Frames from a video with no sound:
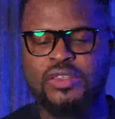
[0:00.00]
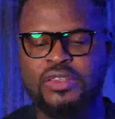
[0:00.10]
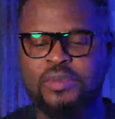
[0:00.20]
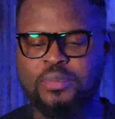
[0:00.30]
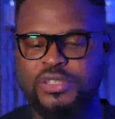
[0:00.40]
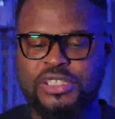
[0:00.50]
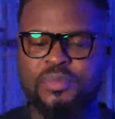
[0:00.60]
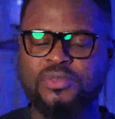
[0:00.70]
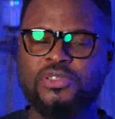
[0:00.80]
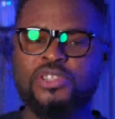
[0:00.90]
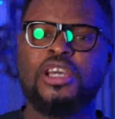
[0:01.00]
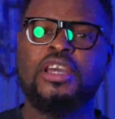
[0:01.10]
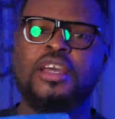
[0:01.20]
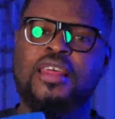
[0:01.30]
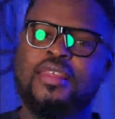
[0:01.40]
with the
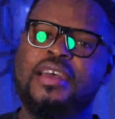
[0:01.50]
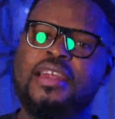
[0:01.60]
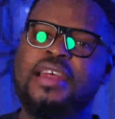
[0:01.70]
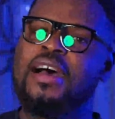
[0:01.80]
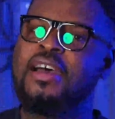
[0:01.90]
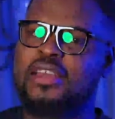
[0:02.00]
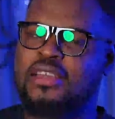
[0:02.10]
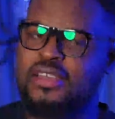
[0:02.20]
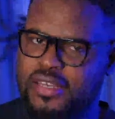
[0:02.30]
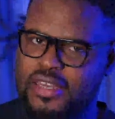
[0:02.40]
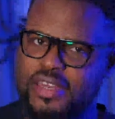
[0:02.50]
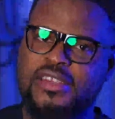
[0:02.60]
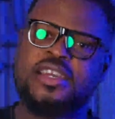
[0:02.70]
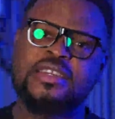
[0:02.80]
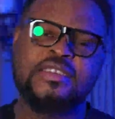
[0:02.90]
principles that are
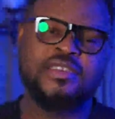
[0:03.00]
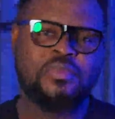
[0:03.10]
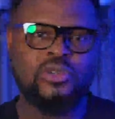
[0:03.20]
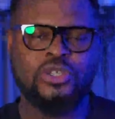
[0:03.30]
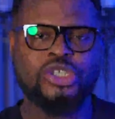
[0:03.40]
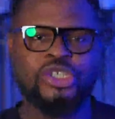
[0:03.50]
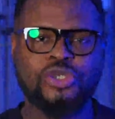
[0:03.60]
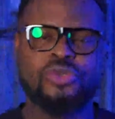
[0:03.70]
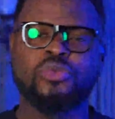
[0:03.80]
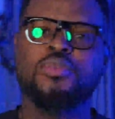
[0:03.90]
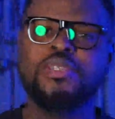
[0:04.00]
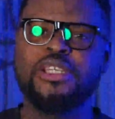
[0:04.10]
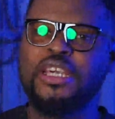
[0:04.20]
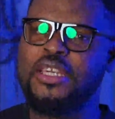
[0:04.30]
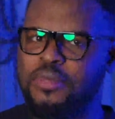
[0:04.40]
inside this book, you
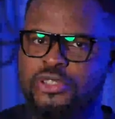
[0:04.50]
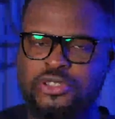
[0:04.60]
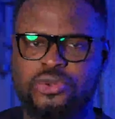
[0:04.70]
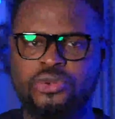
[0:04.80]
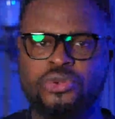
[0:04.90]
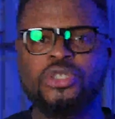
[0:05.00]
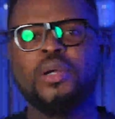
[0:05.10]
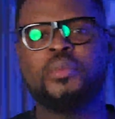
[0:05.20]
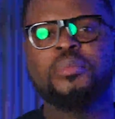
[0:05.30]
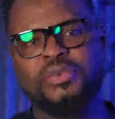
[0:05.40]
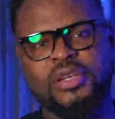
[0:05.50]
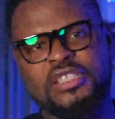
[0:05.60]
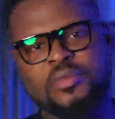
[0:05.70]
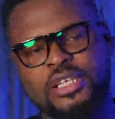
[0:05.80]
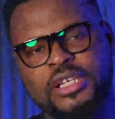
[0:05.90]
will be able to
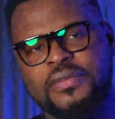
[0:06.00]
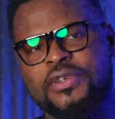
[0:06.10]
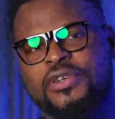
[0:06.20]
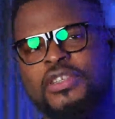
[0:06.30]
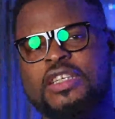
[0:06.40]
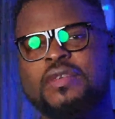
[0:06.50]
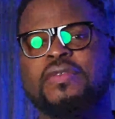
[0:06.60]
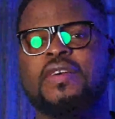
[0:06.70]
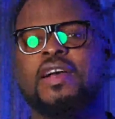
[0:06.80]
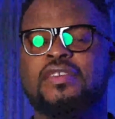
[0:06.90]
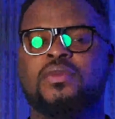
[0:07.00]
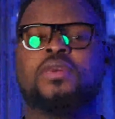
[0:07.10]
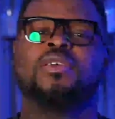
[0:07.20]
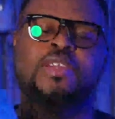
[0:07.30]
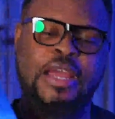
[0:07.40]
print money for yourself
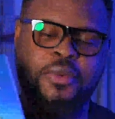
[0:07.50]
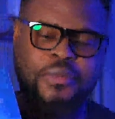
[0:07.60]
as well.